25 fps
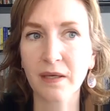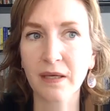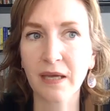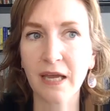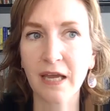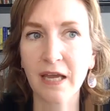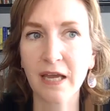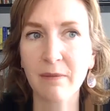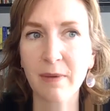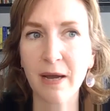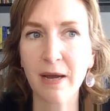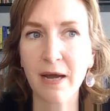
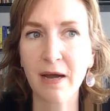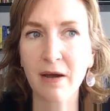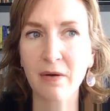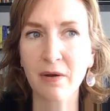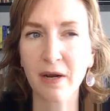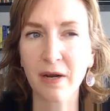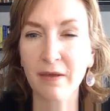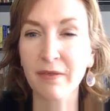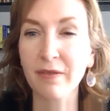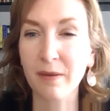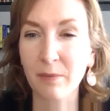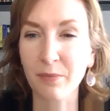came out,
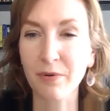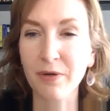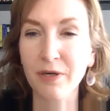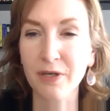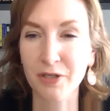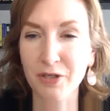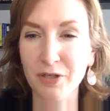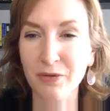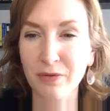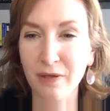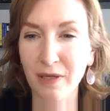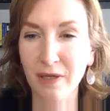I think, pretty
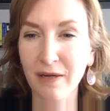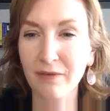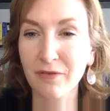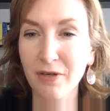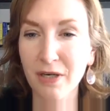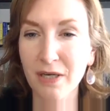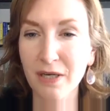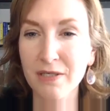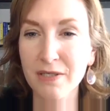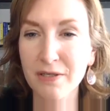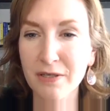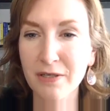shortly after
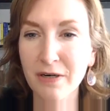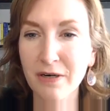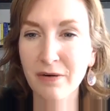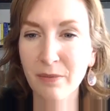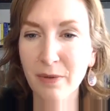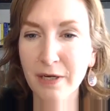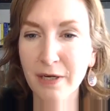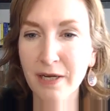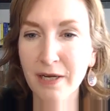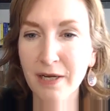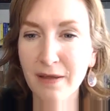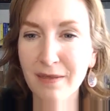I'd started
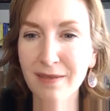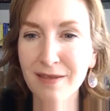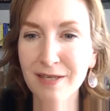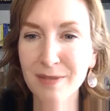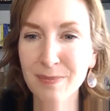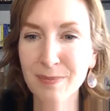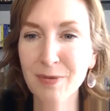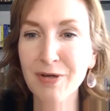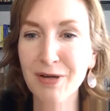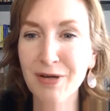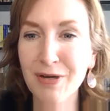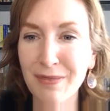working on this
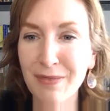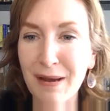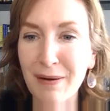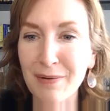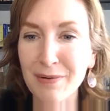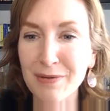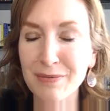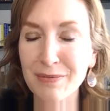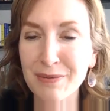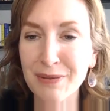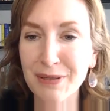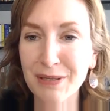book. And that
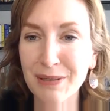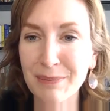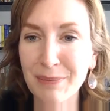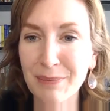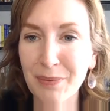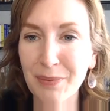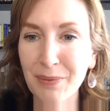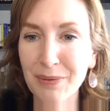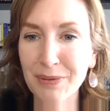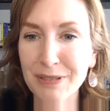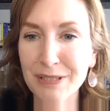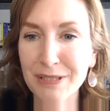was really
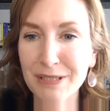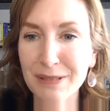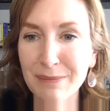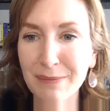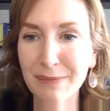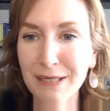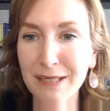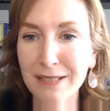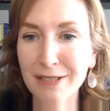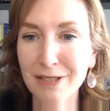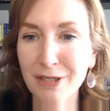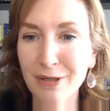important to
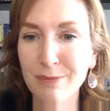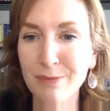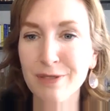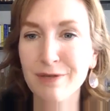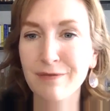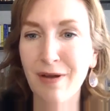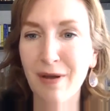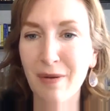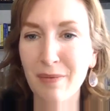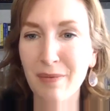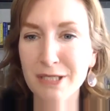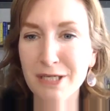me in terms
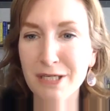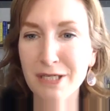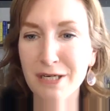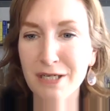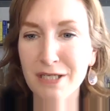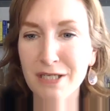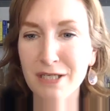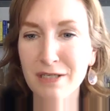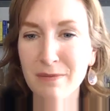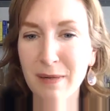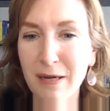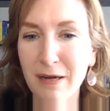of how it
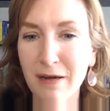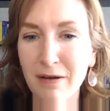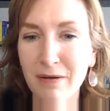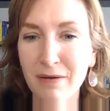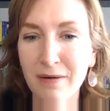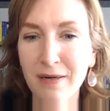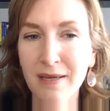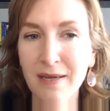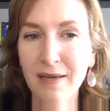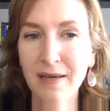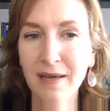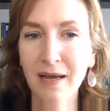talked about,
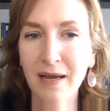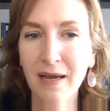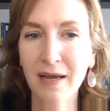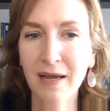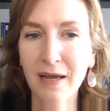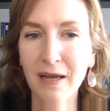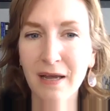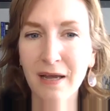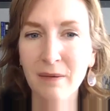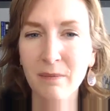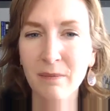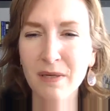
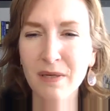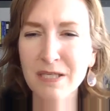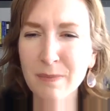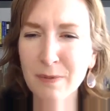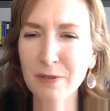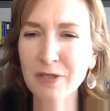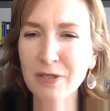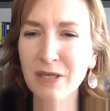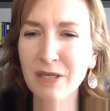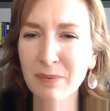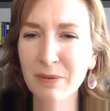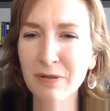
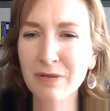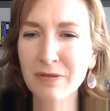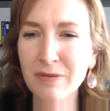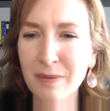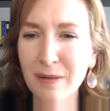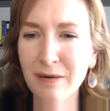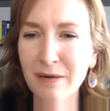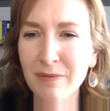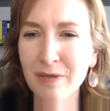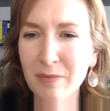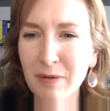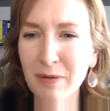especially
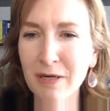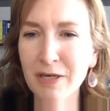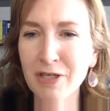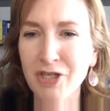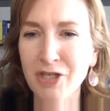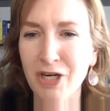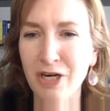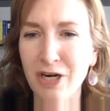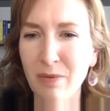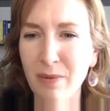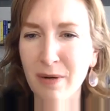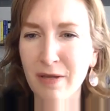postpartum
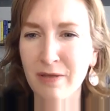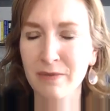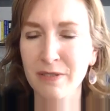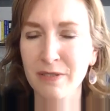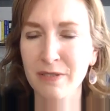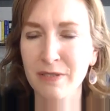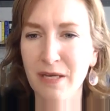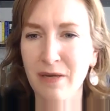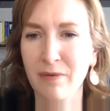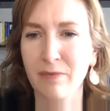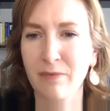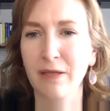depression, in a way that
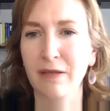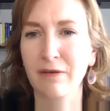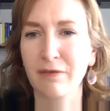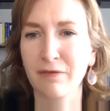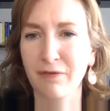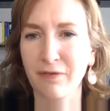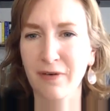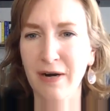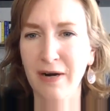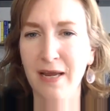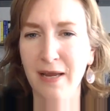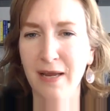was like really
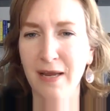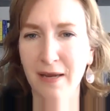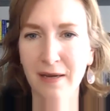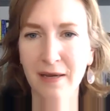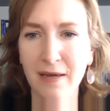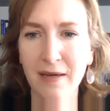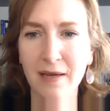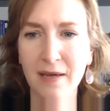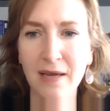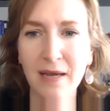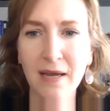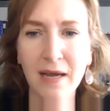frank.
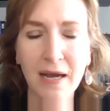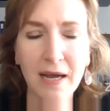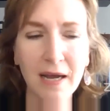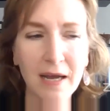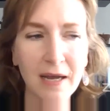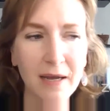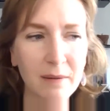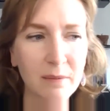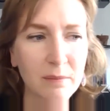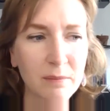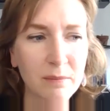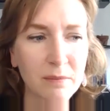
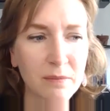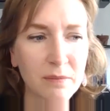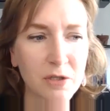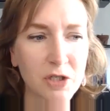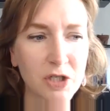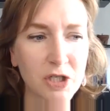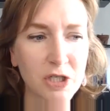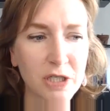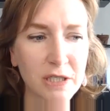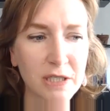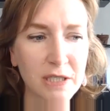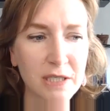
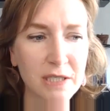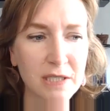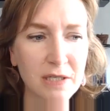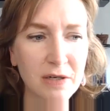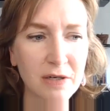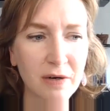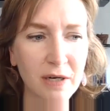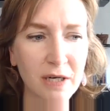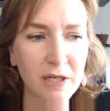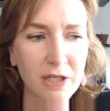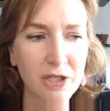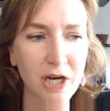She does a
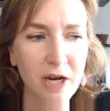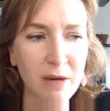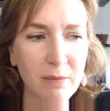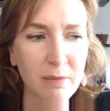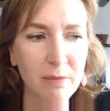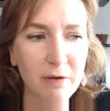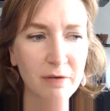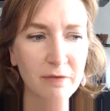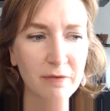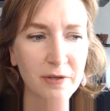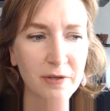great job of